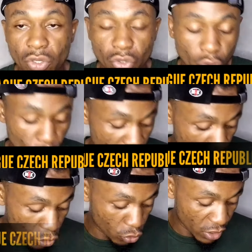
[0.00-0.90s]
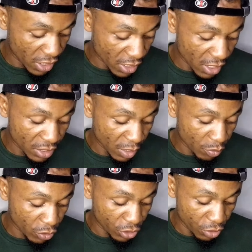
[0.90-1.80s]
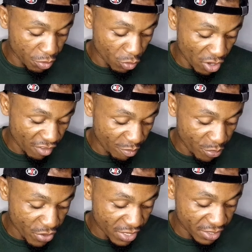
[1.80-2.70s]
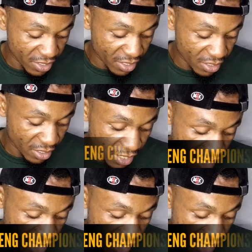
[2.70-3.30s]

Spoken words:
So we head on to the England Championship. We have Preston